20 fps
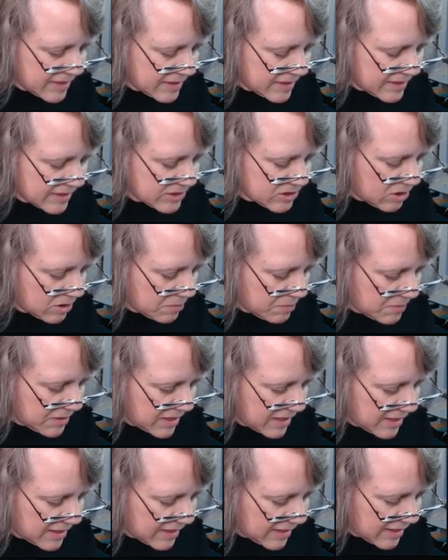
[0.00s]
this could
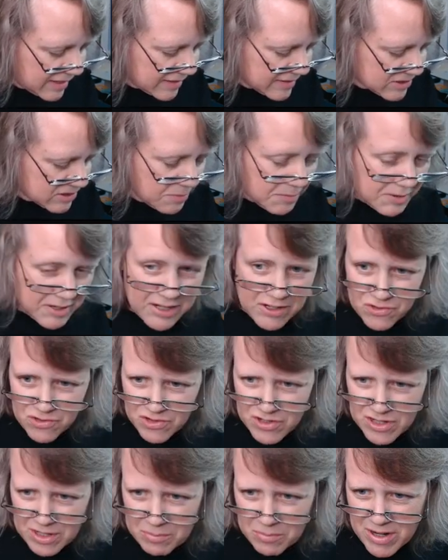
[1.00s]
be uh, this could be an
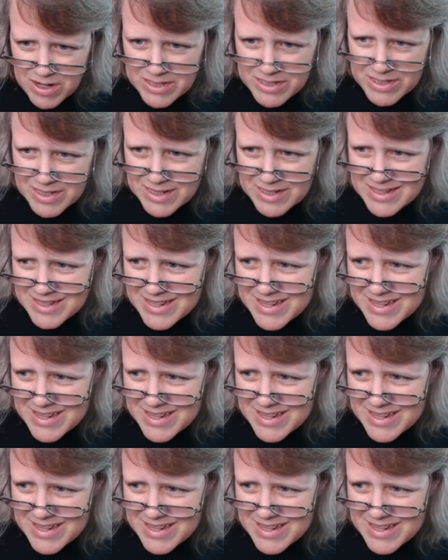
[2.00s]
interesting project.